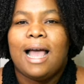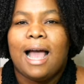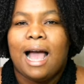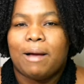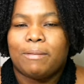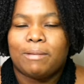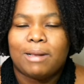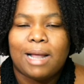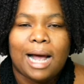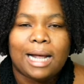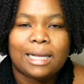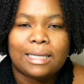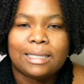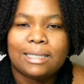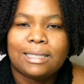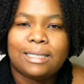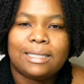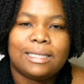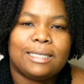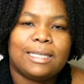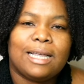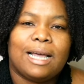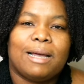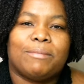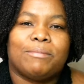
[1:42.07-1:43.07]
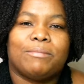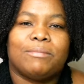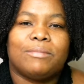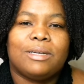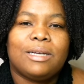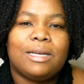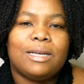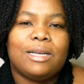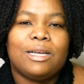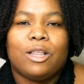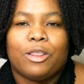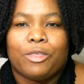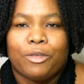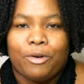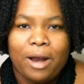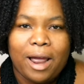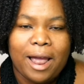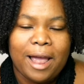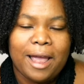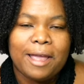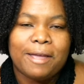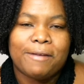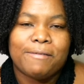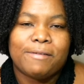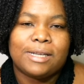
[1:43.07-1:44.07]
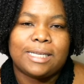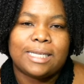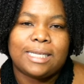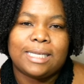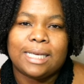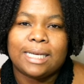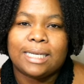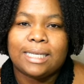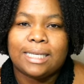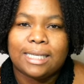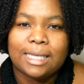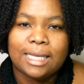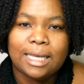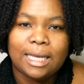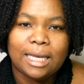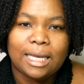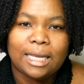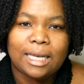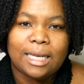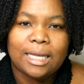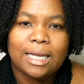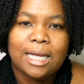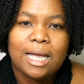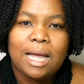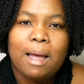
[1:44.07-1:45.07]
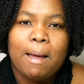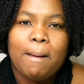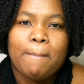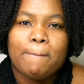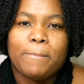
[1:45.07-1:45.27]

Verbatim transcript: I'm glad to see them thrive and succeed.